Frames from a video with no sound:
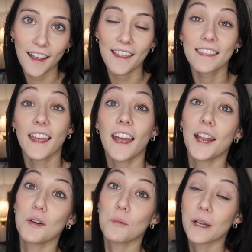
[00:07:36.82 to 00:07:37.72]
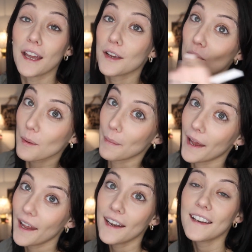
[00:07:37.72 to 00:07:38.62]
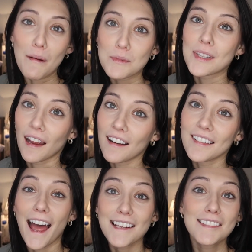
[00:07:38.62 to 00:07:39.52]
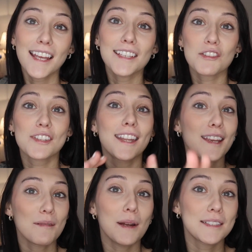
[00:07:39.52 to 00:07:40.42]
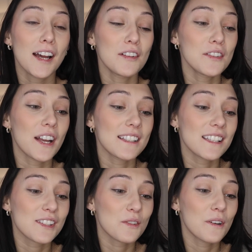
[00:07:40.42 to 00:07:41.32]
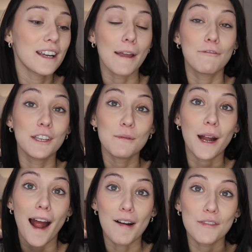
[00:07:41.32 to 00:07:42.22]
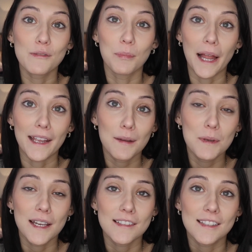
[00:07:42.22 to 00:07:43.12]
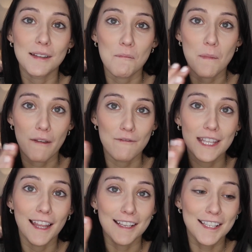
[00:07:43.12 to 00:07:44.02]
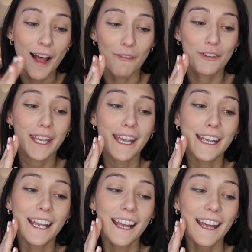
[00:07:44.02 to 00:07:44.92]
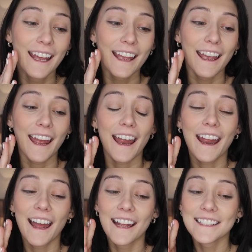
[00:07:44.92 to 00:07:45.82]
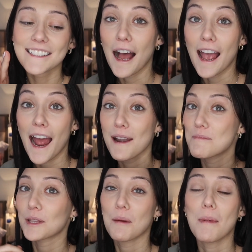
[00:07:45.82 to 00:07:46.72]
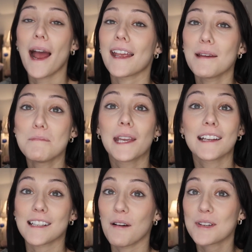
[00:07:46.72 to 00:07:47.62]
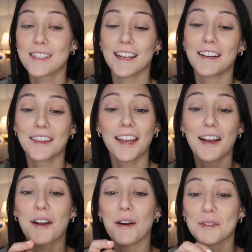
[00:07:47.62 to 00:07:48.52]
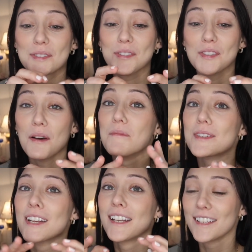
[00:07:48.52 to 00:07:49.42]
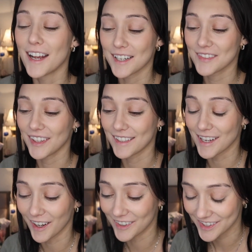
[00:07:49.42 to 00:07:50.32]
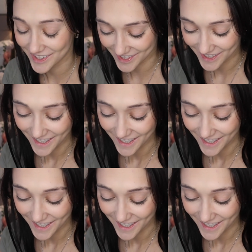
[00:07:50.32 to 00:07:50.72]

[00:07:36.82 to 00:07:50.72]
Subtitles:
And then when I go to bed, I'm scared. Last night, just thinking about telling you guys this story, my feet were out of the blanket because my feet like suffocate. And I had to put them back in because I was scared like a ghost or something was gonna touch my toes.